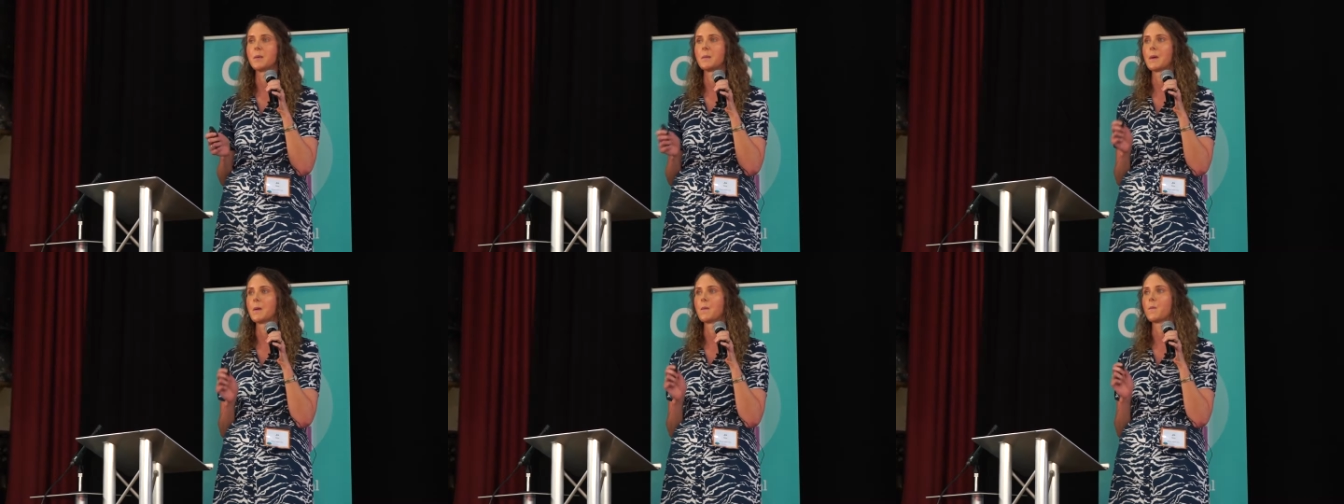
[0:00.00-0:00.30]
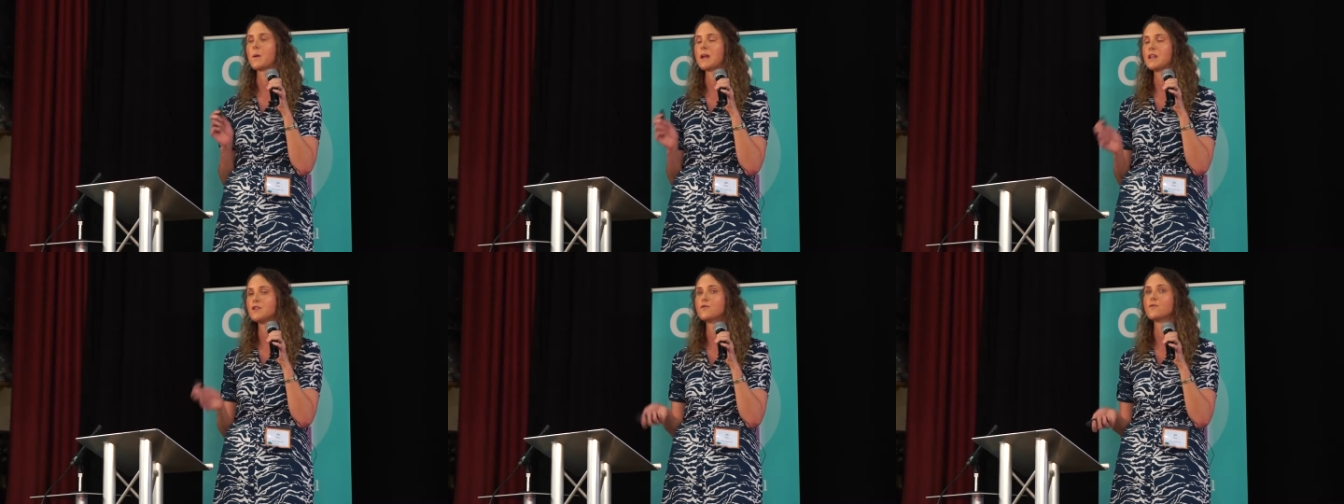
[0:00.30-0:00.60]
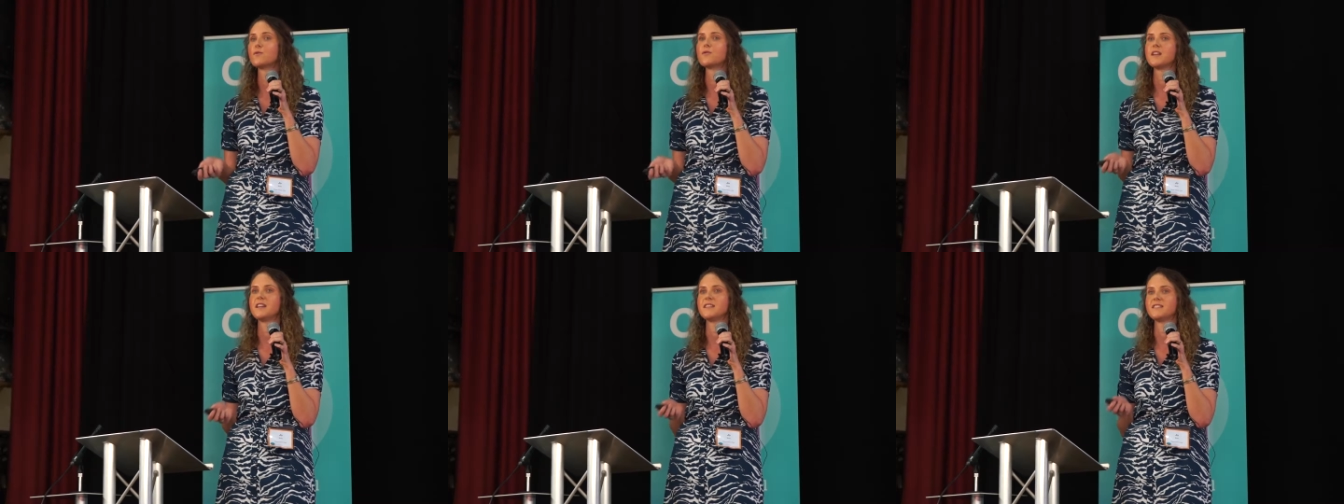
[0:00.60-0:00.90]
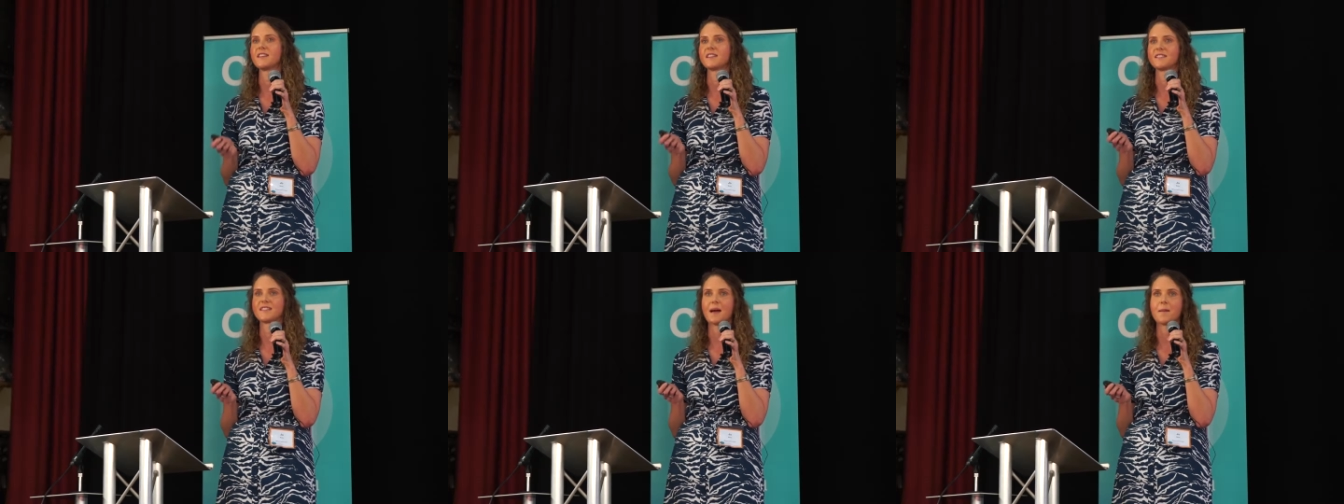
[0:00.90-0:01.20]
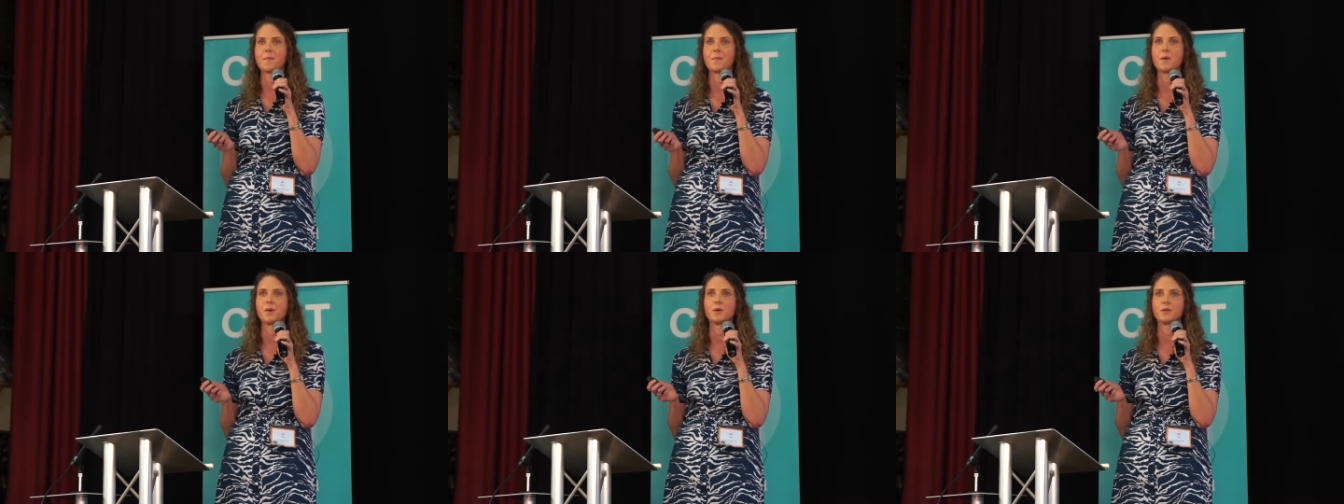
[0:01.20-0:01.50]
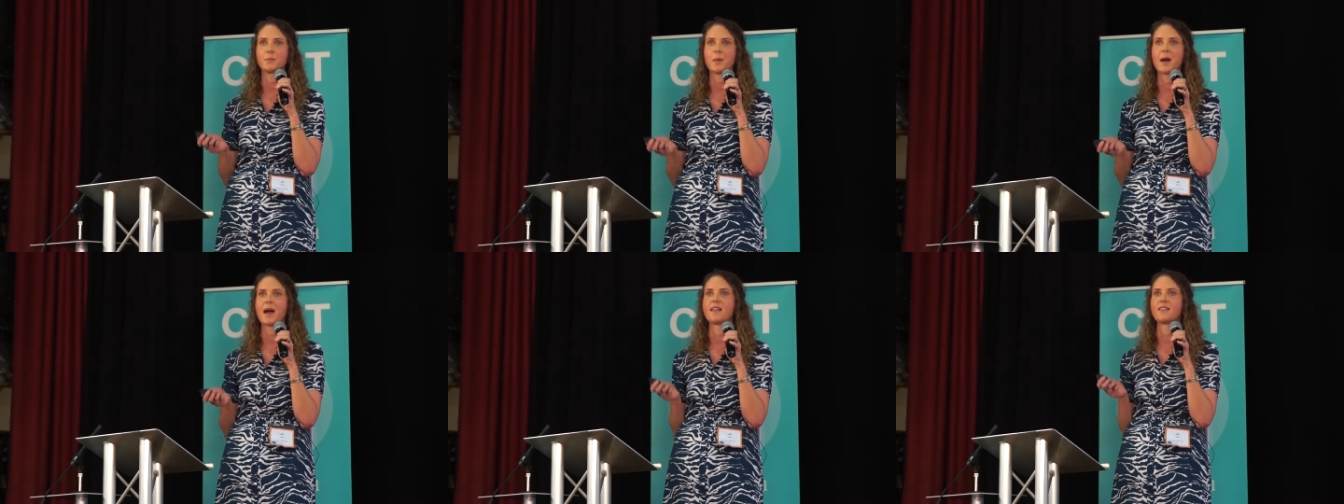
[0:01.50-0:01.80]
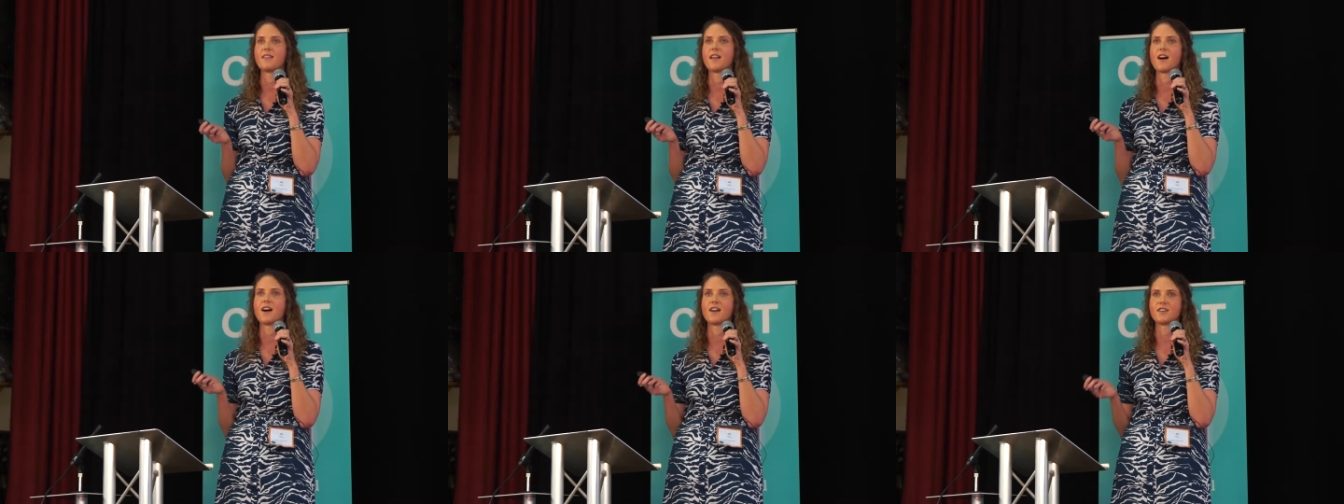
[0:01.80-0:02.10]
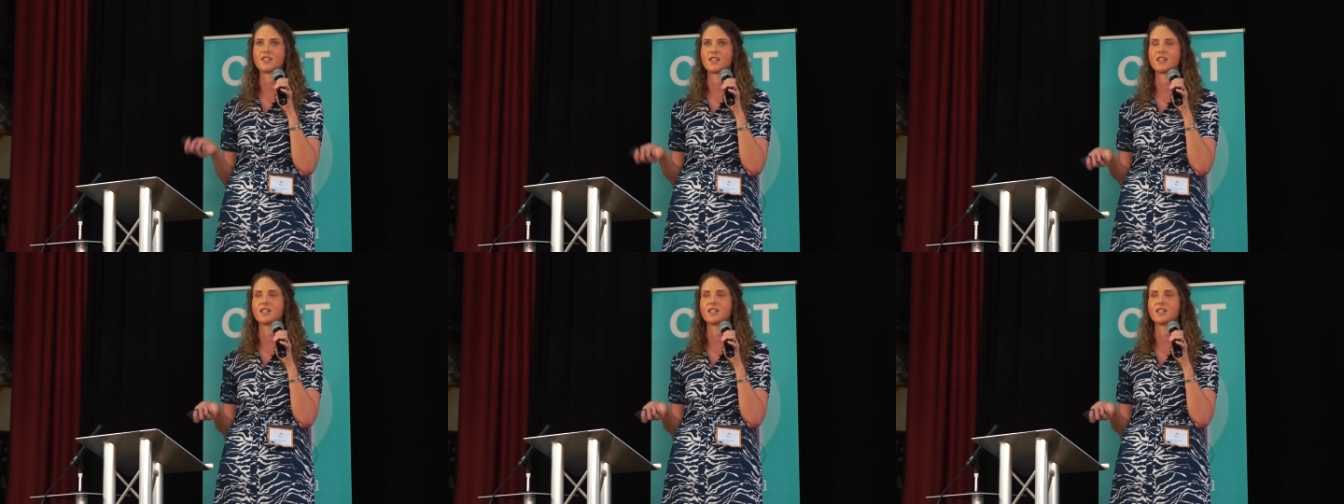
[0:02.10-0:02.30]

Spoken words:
But we know these examples by and large,